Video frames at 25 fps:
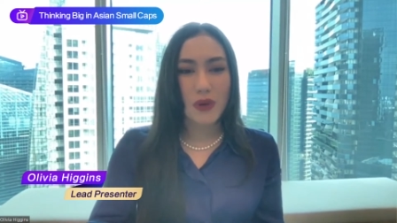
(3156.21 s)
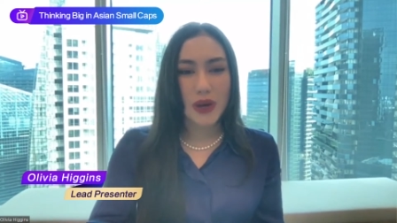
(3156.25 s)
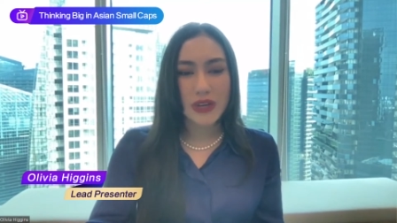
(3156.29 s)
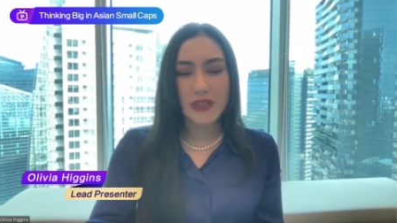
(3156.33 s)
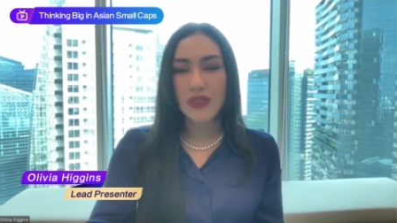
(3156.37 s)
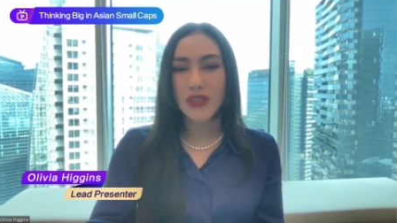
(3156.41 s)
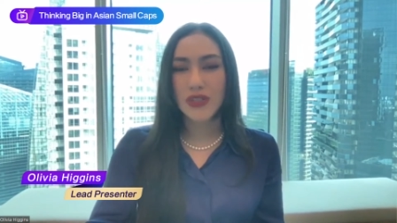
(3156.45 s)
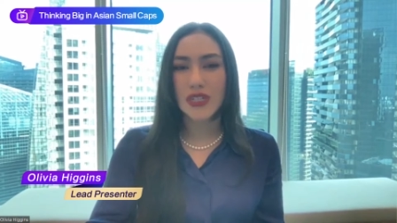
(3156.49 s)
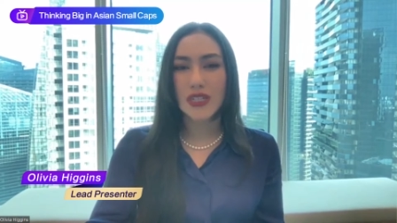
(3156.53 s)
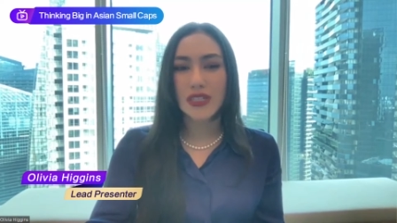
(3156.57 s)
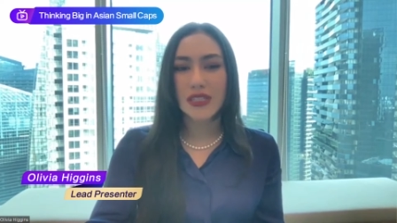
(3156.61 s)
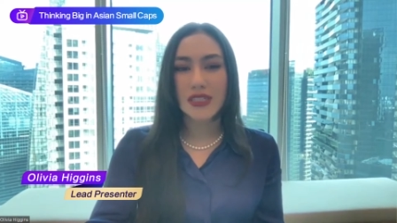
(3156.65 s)

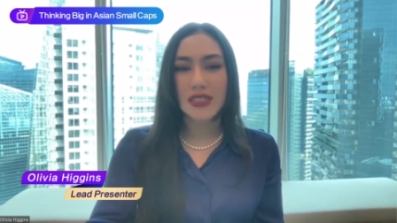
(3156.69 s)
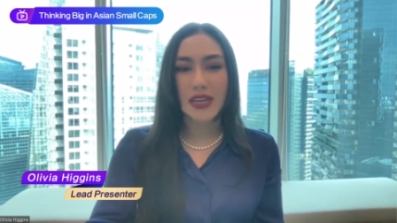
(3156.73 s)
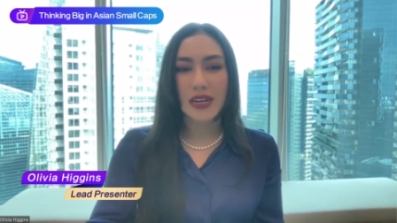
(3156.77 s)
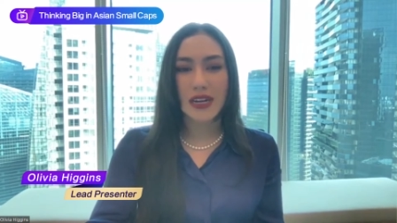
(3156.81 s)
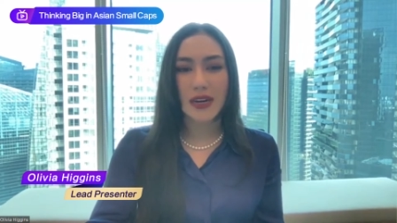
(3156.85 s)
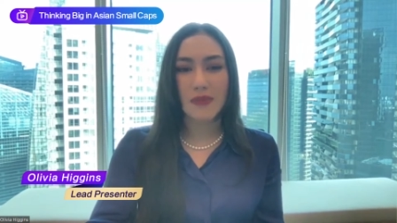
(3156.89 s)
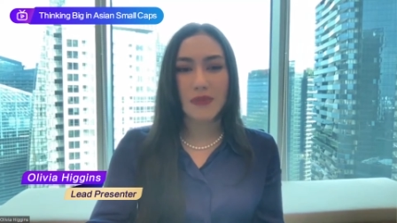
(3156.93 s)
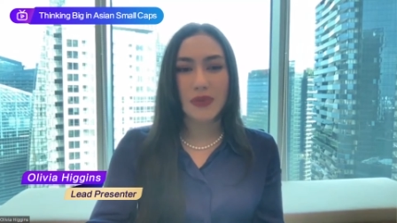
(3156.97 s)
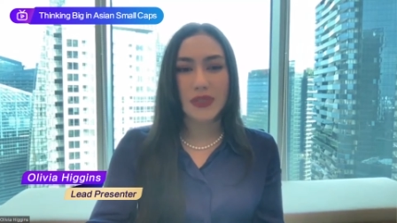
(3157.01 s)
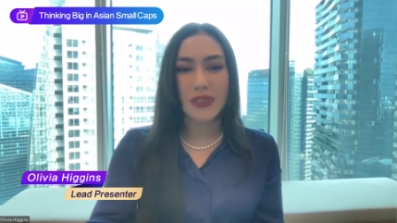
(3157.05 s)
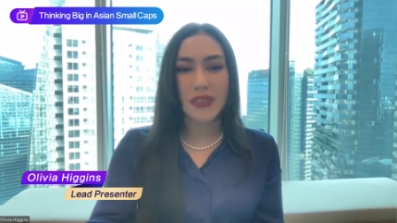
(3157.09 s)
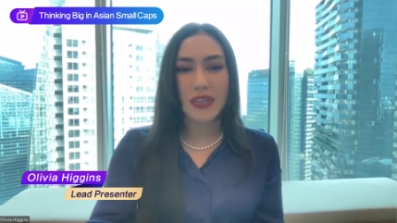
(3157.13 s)
questions that
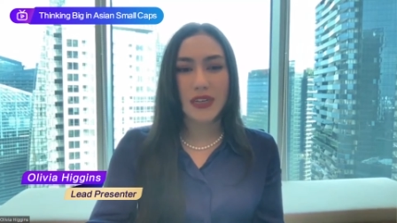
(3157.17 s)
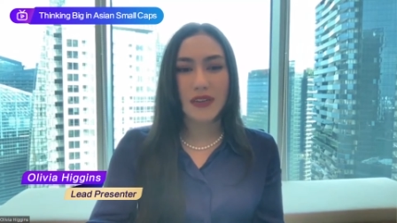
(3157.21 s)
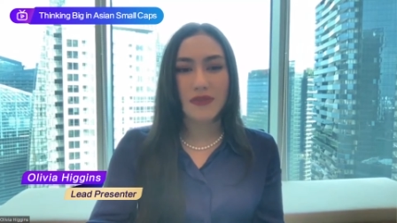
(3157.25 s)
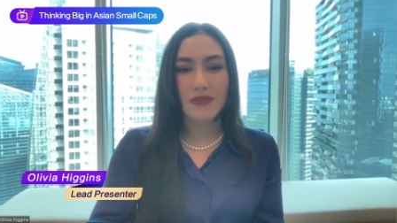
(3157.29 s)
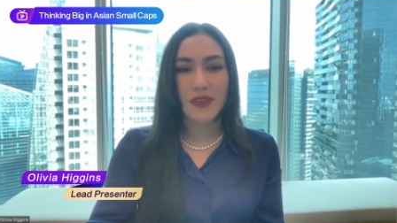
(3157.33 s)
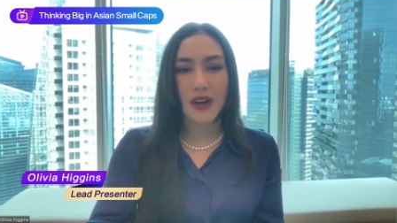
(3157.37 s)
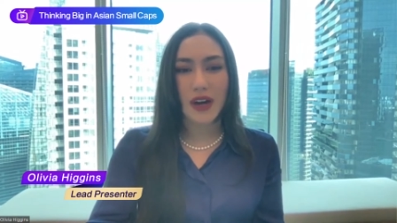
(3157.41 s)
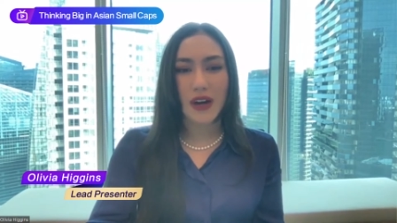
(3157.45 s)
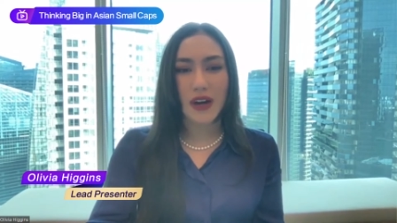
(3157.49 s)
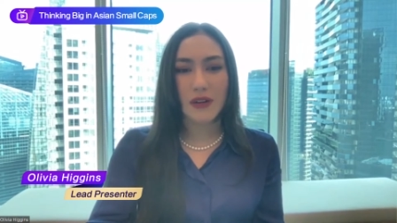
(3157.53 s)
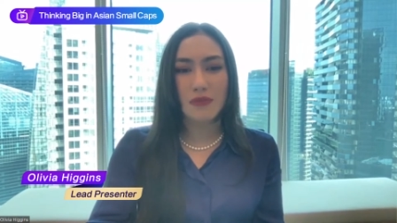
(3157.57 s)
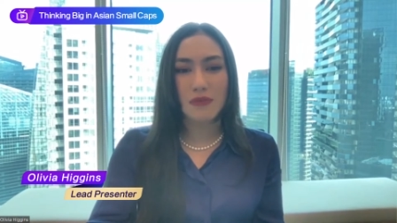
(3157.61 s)
I
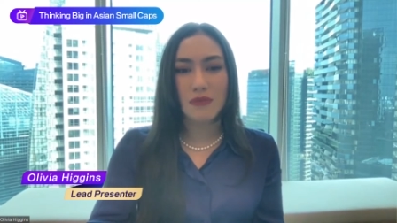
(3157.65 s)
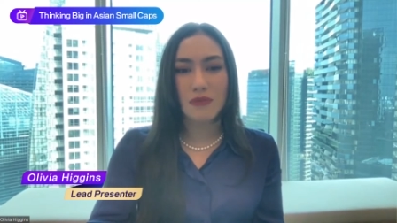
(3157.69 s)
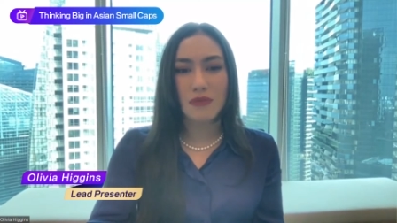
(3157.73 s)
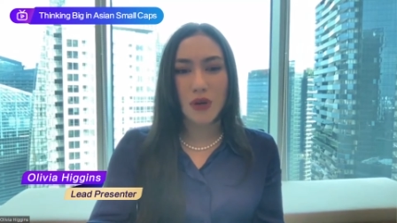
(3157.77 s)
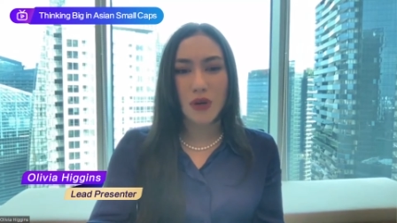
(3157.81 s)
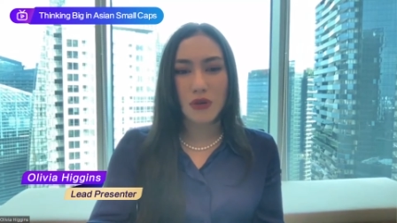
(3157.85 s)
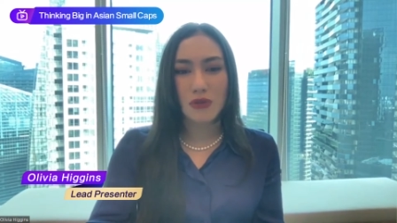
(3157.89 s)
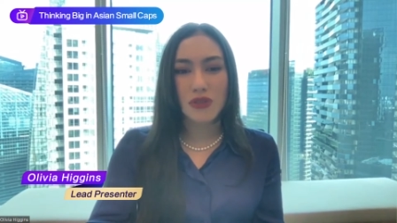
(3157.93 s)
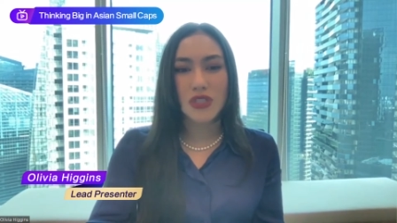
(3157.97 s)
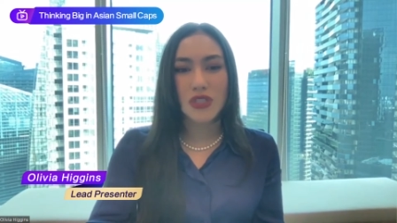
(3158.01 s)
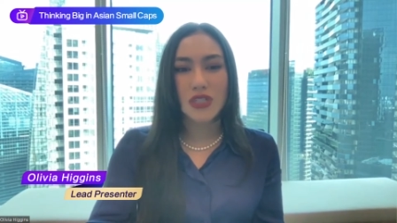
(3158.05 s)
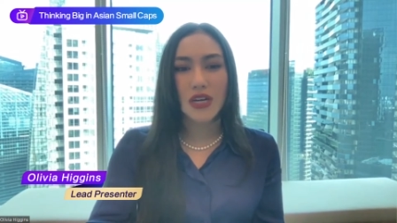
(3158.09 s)
believe are
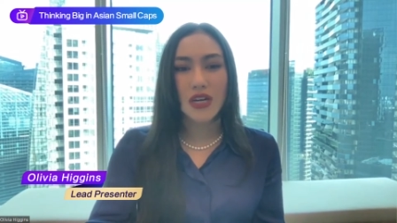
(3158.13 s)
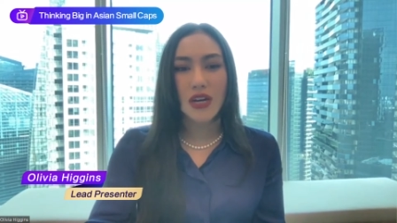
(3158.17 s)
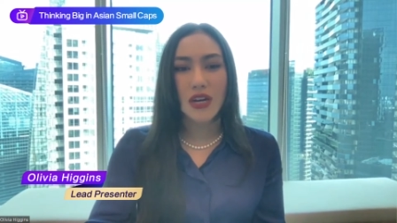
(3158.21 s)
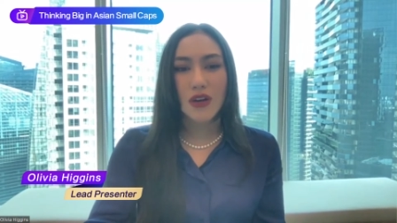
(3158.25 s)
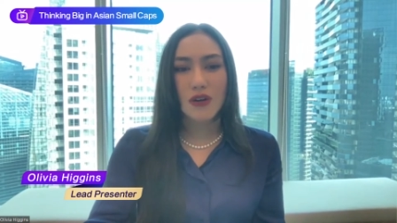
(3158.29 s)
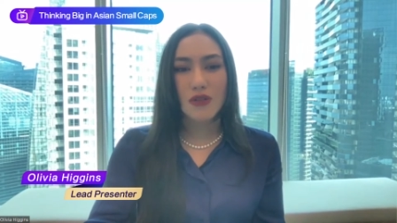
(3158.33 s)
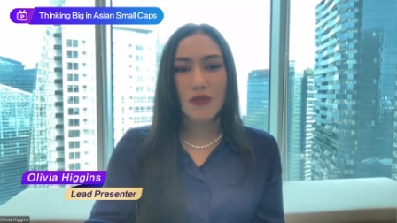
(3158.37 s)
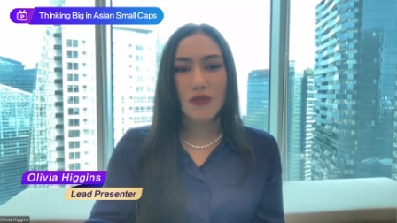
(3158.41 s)
most